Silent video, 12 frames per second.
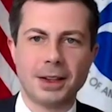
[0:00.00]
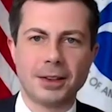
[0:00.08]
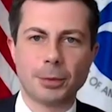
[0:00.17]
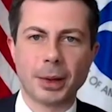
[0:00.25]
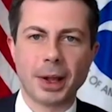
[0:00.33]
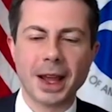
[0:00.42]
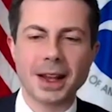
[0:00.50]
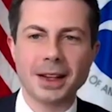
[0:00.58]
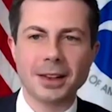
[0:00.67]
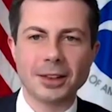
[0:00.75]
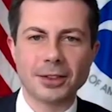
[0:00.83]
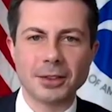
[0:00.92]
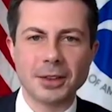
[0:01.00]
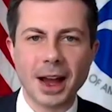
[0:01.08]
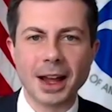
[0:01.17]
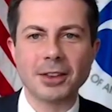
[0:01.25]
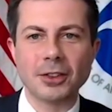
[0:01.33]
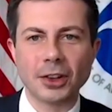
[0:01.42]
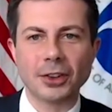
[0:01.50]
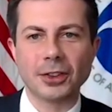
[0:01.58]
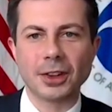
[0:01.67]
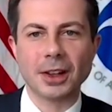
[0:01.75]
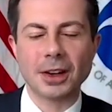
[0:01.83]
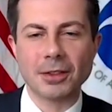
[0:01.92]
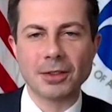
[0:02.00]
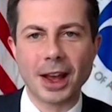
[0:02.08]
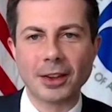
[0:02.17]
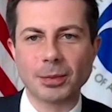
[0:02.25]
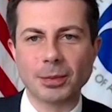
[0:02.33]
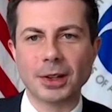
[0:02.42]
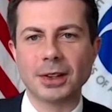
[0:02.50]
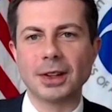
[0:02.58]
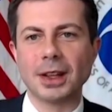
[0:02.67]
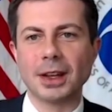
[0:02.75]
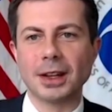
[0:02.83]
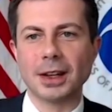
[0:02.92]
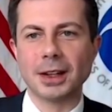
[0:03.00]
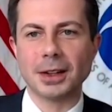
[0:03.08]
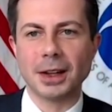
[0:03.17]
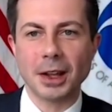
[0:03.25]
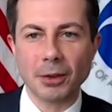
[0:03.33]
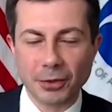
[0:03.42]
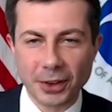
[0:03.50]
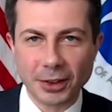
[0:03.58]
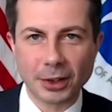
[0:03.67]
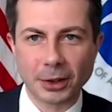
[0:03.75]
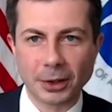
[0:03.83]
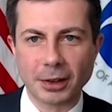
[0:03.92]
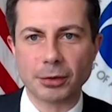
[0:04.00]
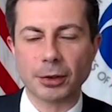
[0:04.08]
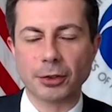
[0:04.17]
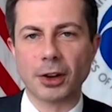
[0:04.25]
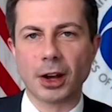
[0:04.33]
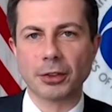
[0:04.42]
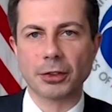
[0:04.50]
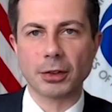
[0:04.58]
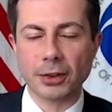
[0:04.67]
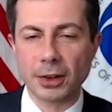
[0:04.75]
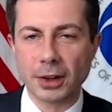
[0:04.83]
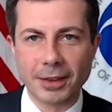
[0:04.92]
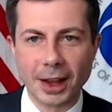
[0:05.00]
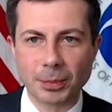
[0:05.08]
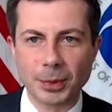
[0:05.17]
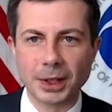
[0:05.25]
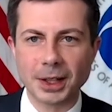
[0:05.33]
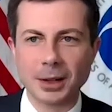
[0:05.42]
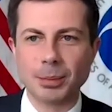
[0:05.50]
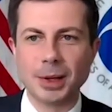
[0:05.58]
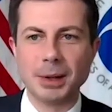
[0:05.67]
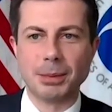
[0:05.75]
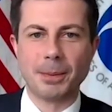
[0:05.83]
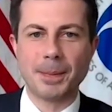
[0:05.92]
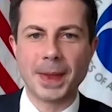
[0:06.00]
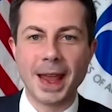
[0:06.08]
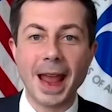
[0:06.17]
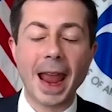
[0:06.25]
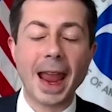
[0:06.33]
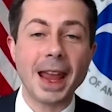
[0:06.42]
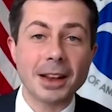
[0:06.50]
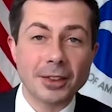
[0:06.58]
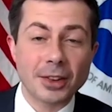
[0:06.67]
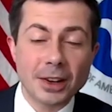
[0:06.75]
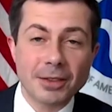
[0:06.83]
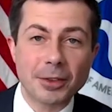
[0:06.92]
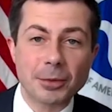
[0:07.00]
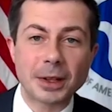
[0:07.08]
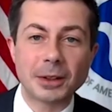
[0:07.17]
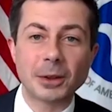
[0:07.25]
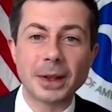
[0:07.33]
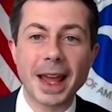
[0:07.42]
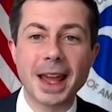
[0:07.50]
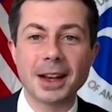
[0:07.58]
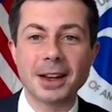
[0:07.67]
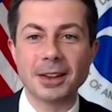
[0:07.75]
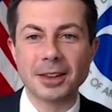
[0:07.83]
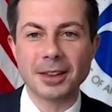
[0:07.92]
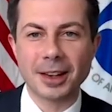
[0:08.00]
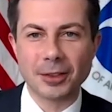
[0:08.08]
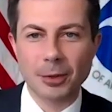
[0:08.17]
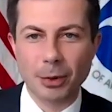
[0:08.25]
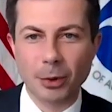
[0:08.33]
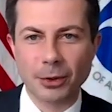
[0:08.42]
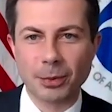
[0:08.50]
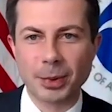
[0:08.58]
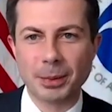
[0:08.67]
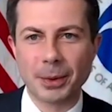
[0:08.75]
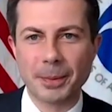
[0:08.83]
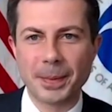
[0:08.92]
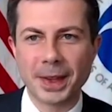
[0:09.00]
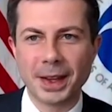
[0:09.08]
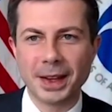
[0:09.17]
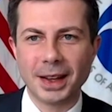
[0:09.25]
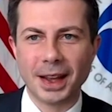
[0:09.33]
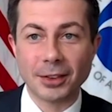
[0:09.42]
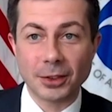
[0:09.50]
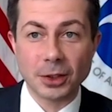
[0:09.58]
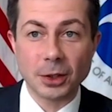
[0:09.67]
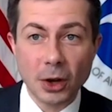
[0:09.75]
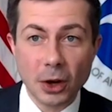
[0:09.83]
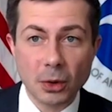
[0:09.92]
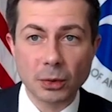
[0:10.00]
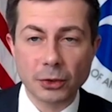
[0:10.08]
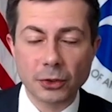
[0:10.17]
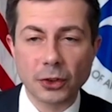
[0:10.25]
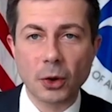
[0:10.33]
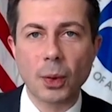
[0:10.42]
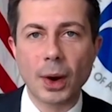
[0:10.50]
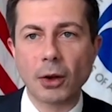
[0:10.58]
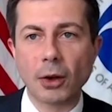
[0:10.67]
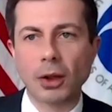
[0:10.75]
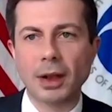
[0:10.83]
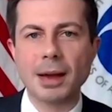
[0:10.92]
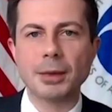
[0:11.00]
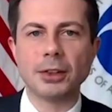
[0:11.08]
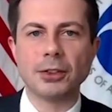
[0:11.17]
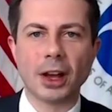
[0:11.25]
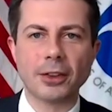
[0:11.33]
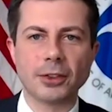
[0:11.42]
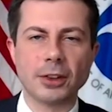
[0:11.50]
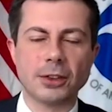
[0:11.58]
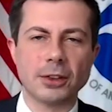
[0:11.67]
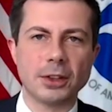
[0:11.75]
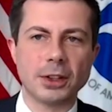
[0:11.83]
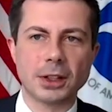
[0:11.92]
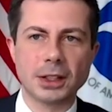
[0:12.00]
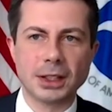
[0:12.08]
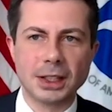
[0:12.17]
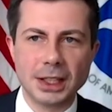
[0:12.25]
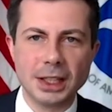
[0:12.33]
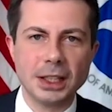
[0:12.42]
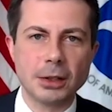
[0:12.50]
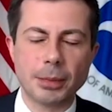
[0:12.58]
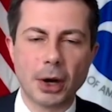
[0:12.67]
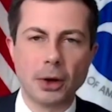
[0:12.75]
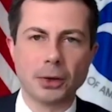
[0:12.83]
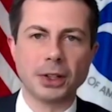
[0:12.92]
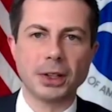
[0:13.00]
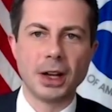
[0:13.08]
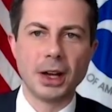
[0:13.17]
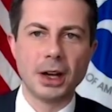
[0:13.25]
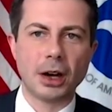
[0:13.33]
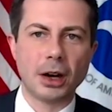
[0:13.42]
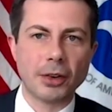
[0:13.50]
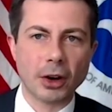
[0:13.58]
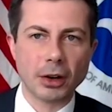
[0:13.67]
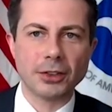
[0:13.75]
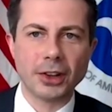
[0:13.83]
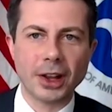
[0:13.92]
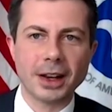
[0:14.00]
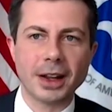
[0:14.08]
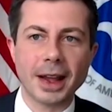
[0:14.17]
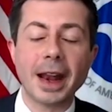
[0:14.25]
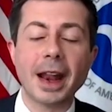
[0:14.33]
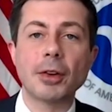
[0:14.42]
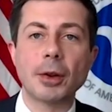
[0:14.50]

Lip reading: This plan is not just an investment in physical infrastructure, it's an investment in people. And it's an investment in the land that supports people. as you know so well, climate justice is a key component of our agenda and